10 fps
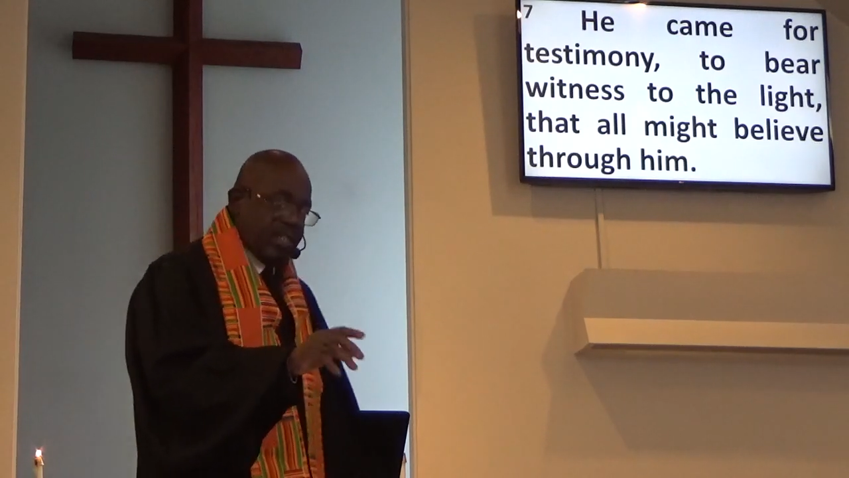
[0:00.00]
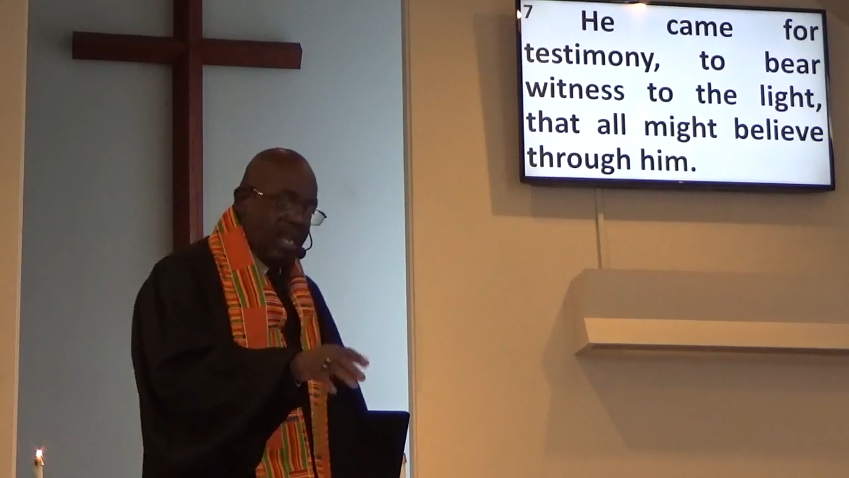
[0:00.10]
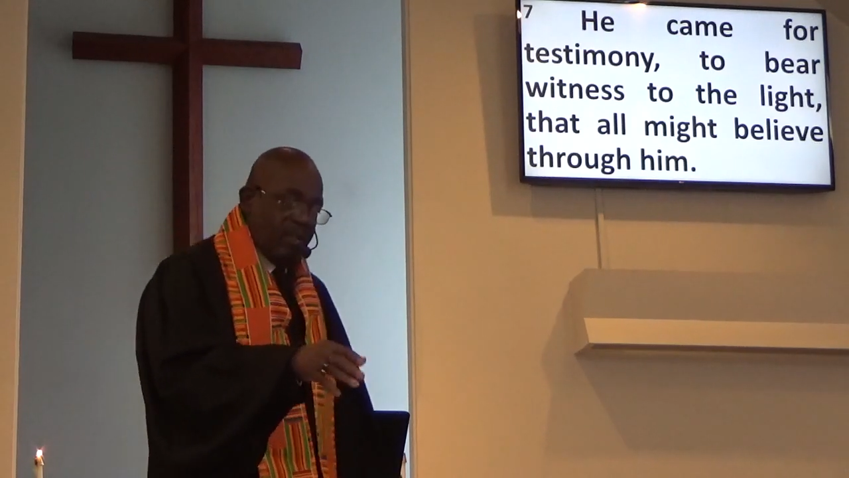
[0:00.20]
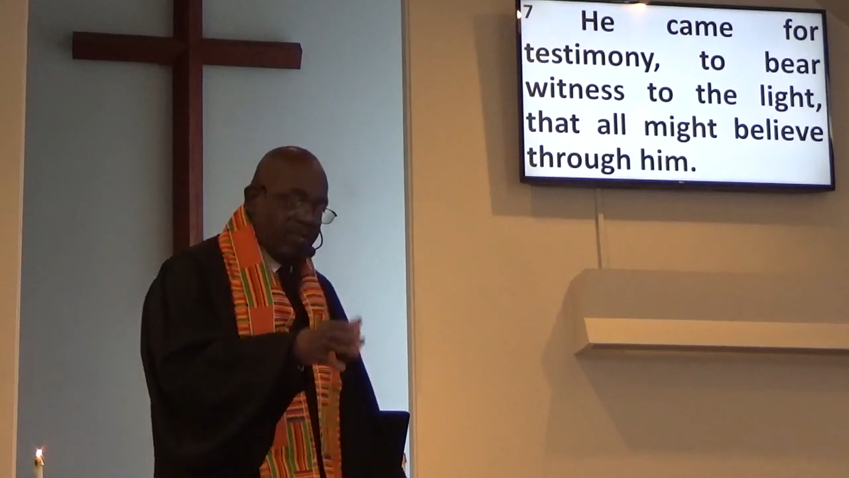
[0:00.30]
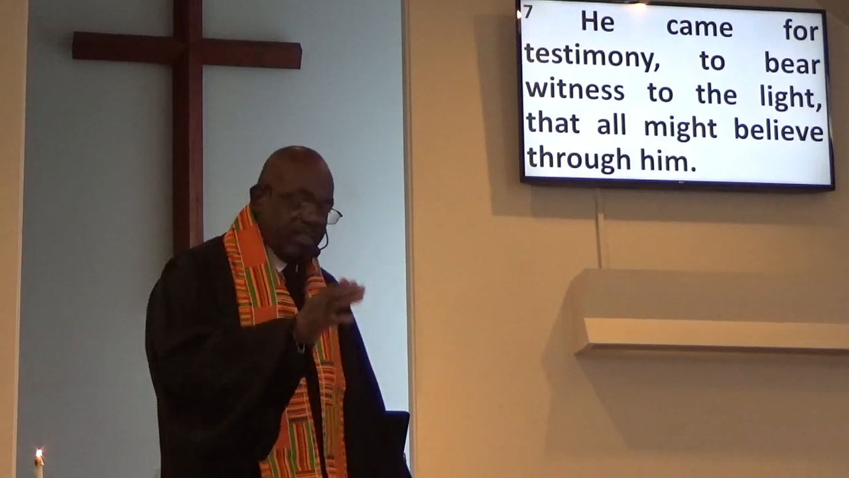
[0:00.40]

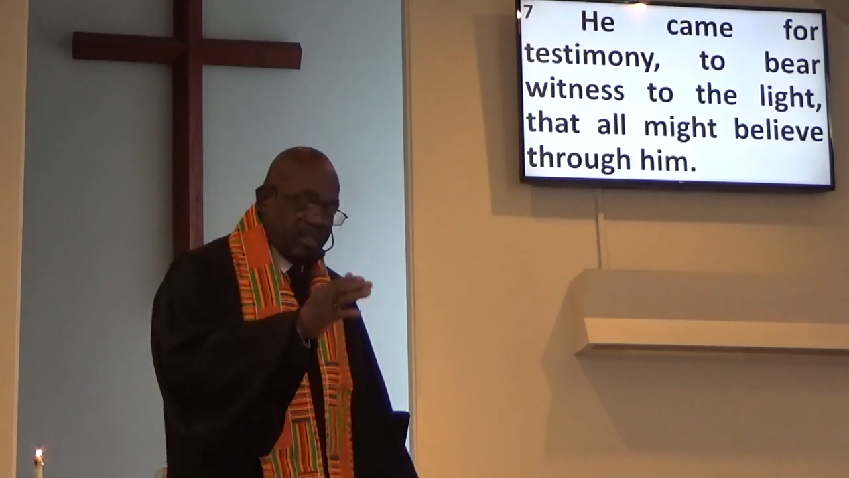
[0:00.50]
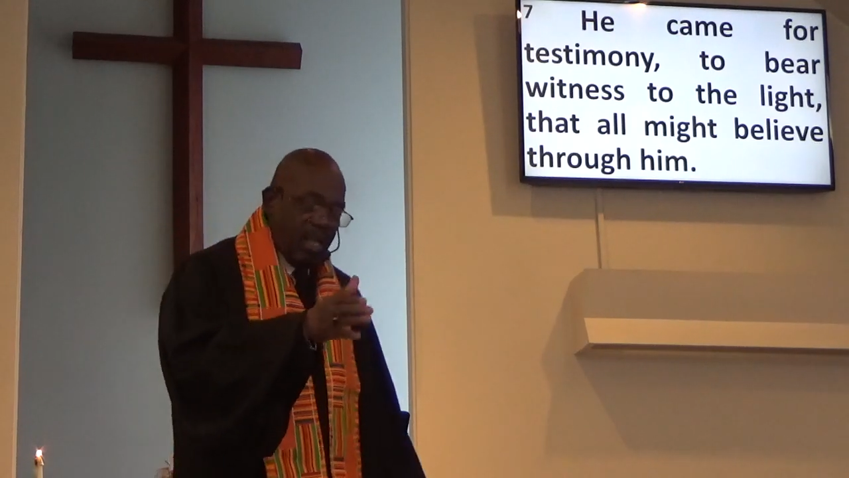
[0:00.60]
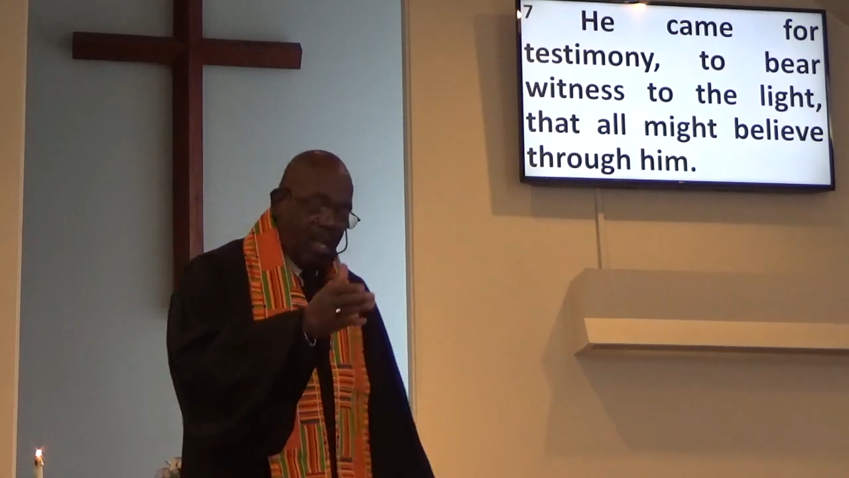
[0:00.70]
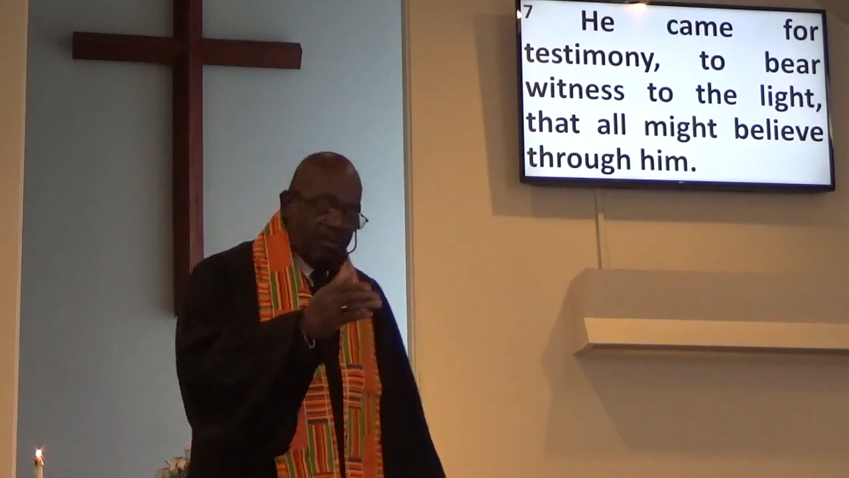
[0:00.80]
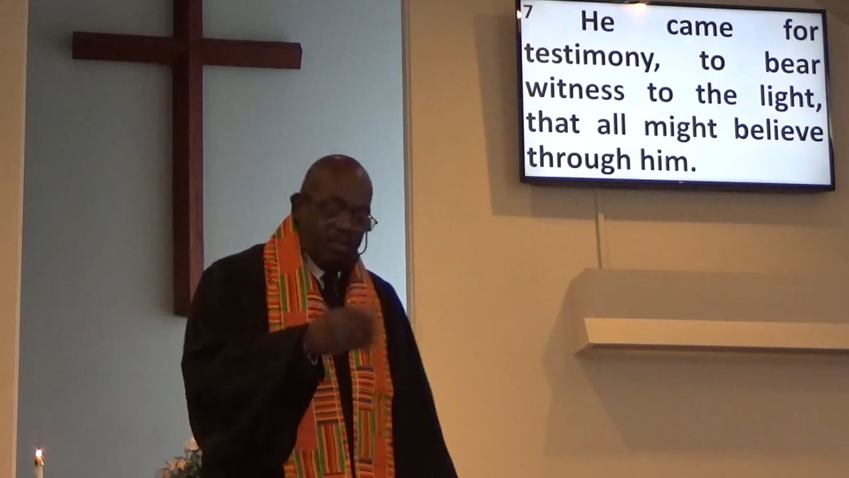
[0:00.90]
having a
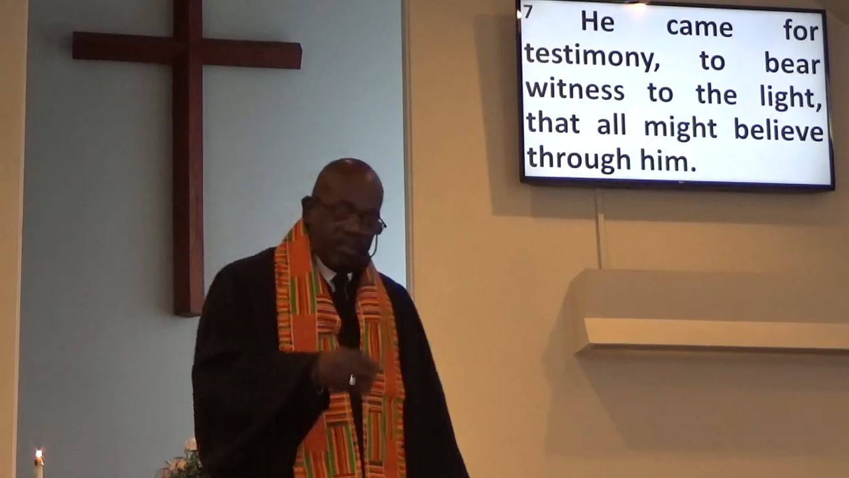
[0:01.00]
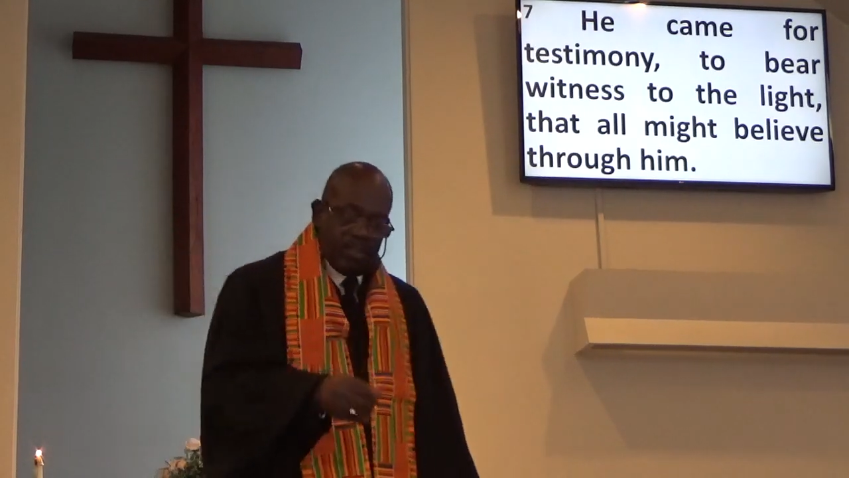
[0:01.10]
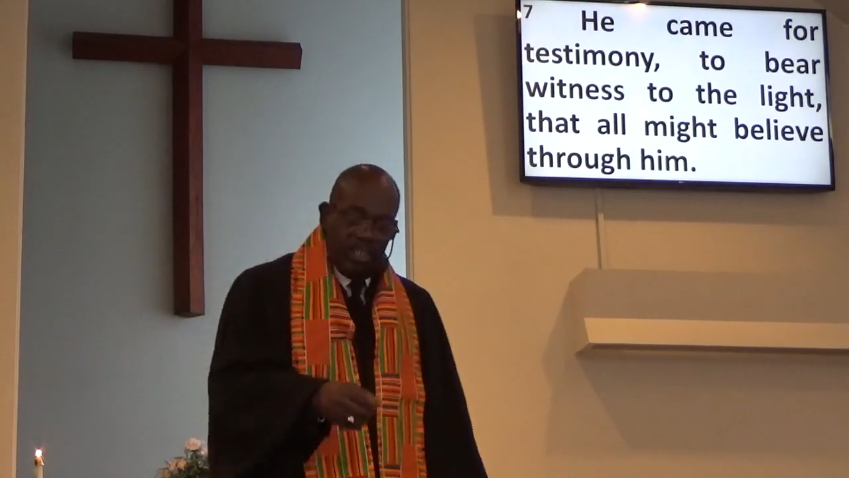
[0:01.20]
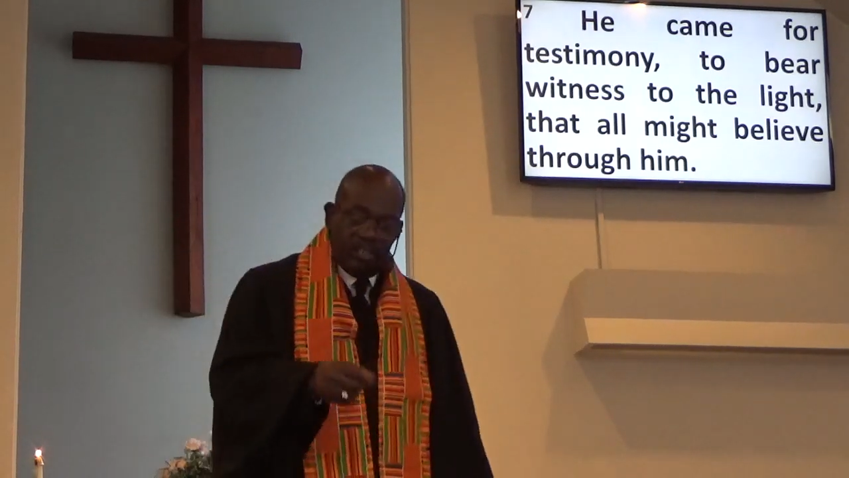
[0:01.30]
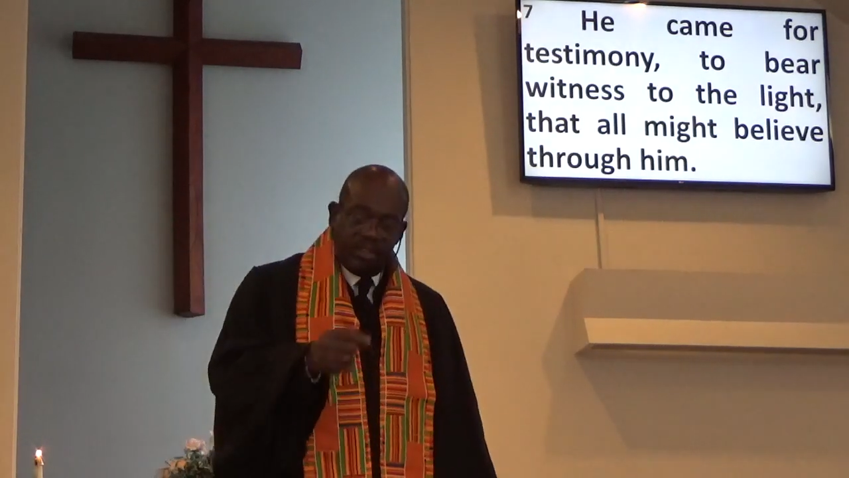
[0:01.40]

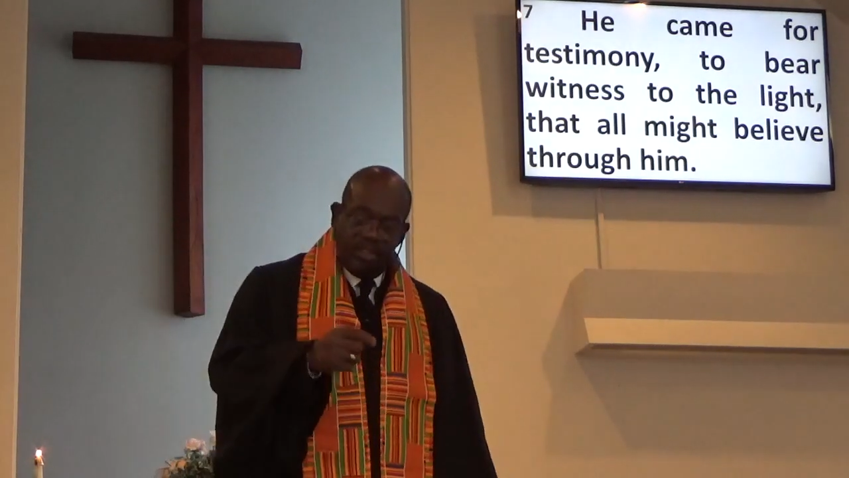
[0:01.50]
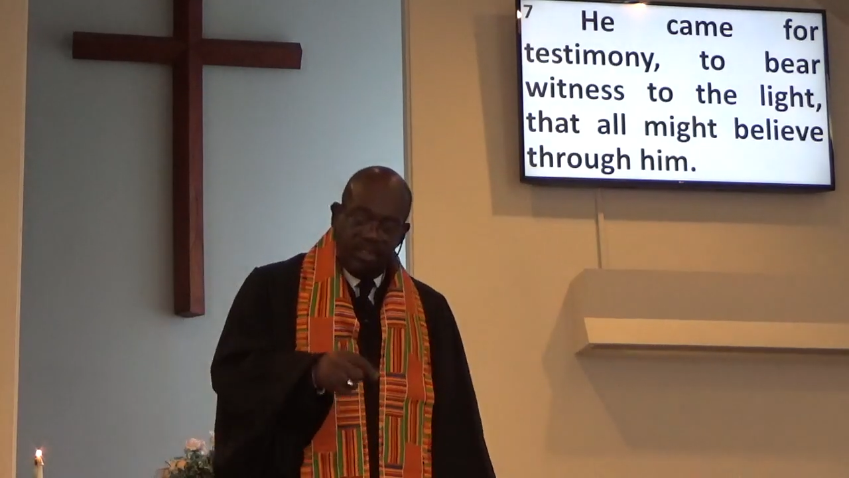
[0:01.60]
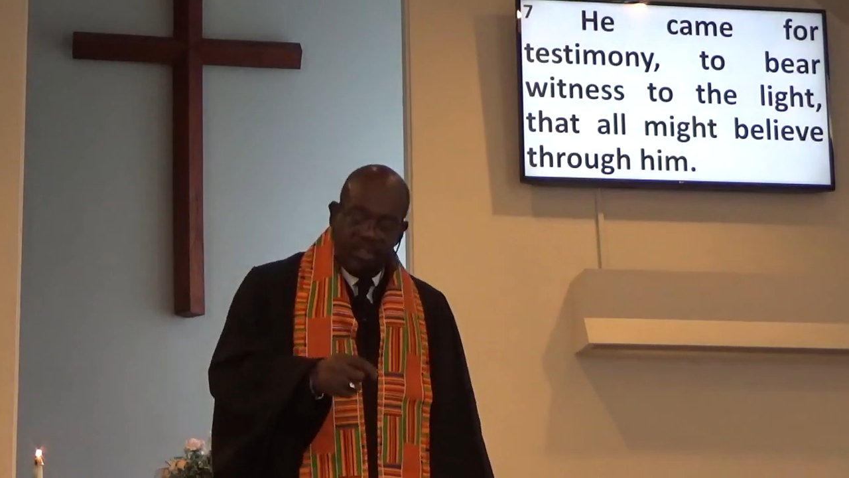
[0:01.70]
conversation